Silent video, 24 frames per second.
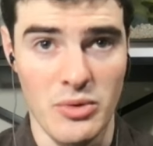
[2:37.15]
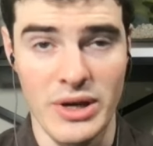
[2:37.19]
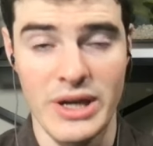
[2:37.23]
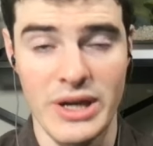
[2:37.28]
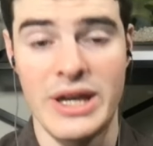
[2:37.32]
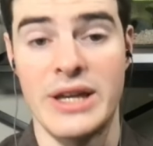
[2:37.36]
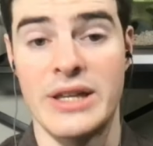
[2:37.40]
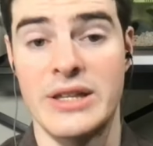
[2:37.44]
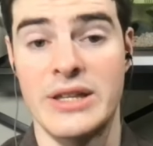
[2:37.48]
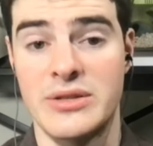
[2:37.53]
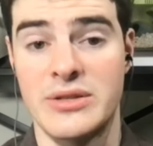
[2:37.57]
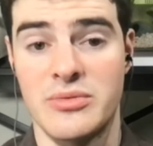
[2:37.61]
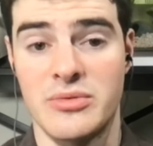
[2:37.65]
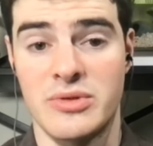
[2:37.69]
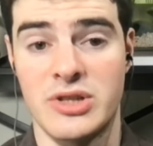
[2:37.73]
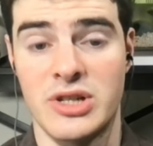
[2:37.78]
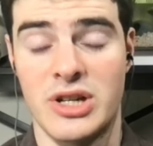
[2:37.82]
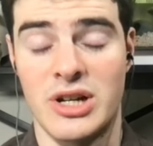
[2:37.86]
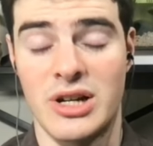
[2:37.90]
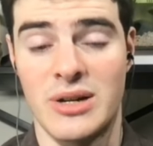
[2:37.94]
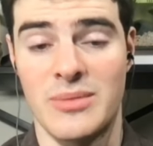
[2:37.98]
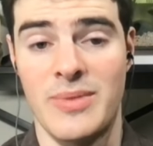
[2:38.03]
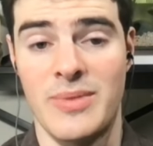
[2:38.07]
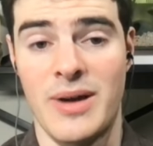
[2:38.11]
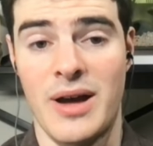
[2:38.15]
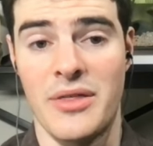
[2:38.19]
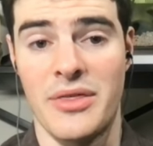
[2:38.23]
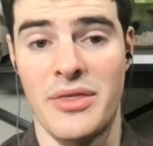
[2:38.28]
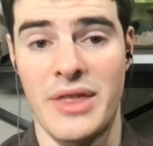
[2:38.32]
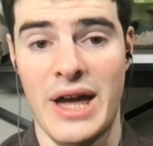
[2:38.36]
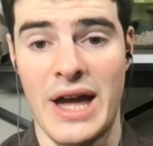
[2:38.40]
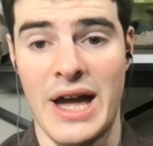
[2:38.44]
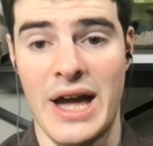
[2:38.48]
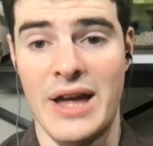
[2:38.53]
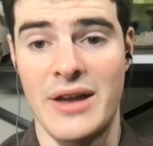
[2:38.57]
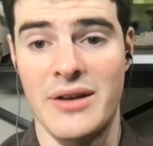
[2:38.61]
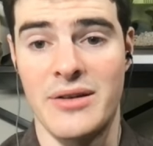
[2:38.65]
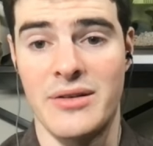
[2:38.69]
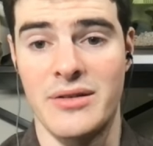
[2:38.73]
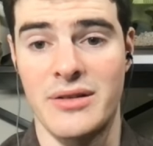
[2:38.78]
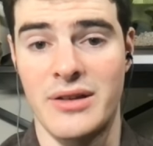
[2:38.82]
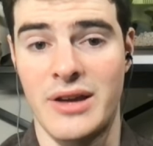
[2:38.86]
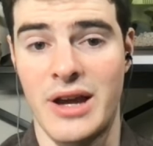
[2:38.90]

Wiggins. We'll talk about that.